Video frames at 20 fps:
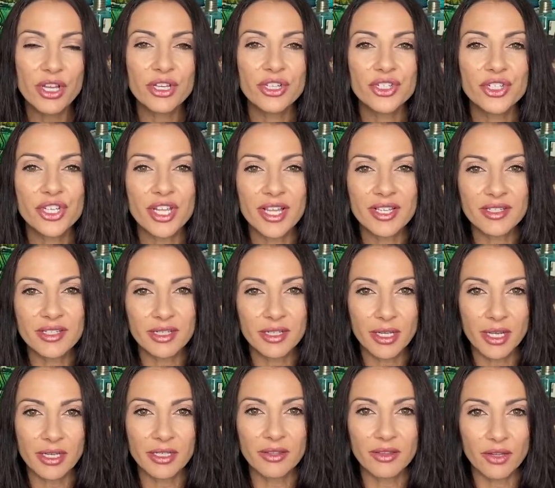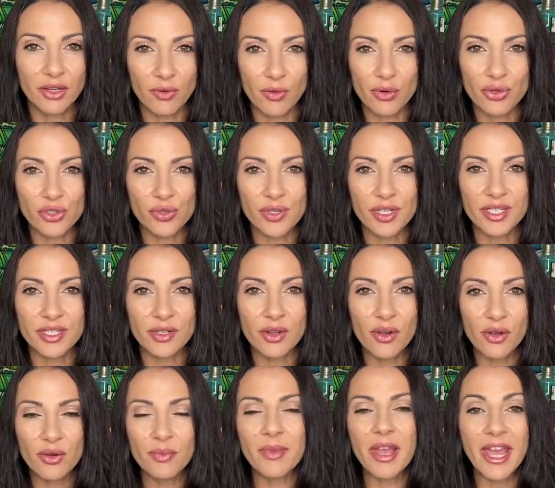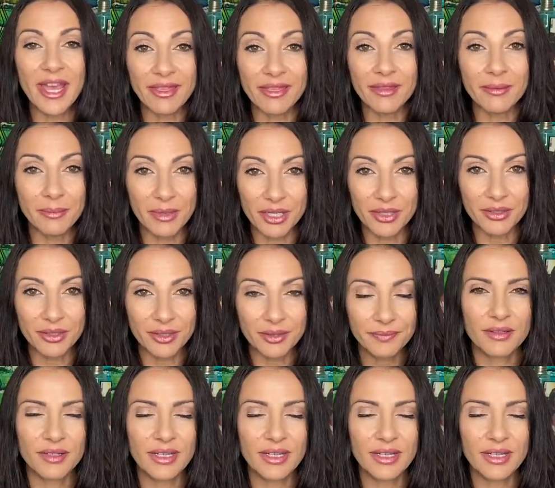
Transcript: she has to get the groceries home and the milk.